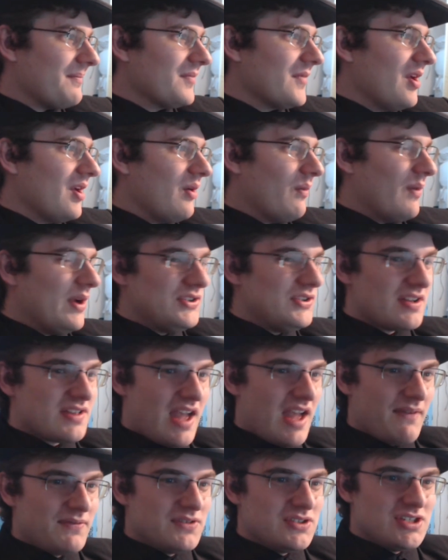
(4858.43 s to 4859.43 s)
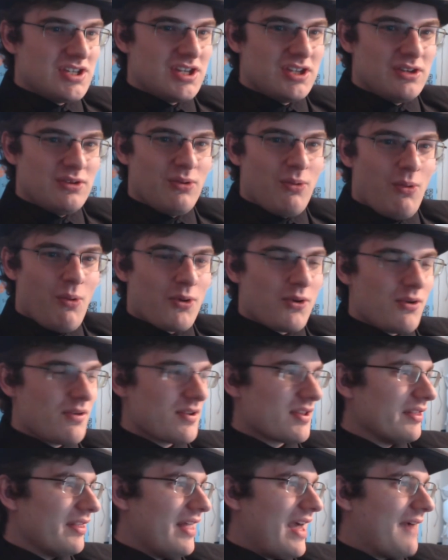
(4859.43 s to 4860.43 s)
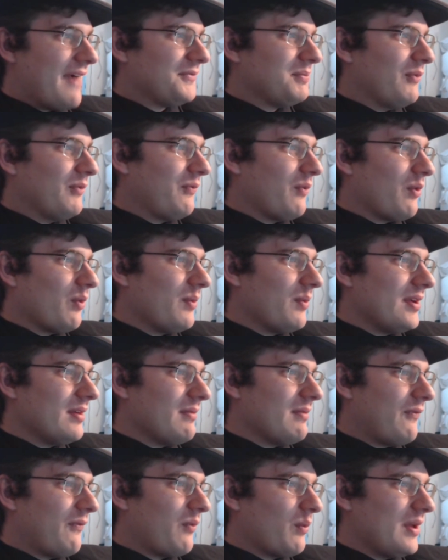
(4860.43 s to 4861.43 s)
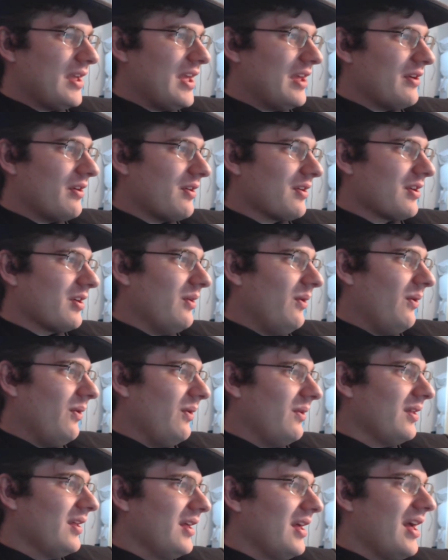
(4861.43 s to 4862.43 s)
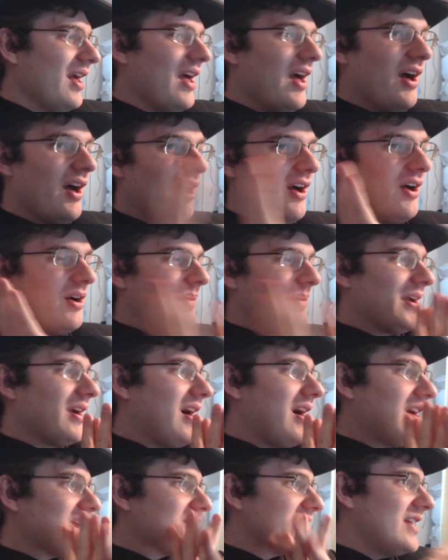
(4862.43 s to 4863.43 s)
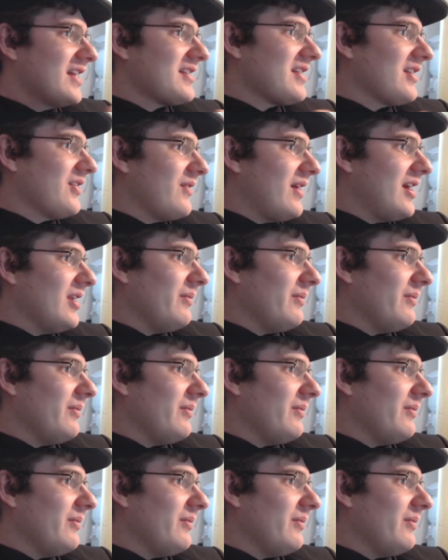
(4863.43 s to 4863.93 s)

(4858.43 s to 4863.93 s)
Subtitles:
We just have 2 orders left before we hit our goal. Oh my gosh, that's incredible.